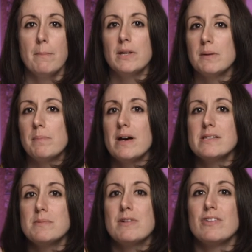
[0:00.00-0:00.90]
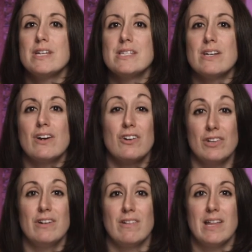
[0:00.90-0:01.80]
but the possibilities are
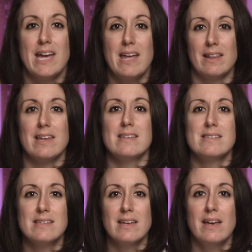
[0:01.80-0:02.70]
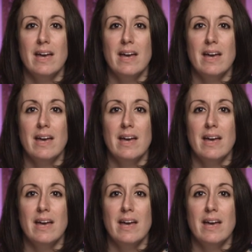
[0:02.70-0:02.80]
literally endless,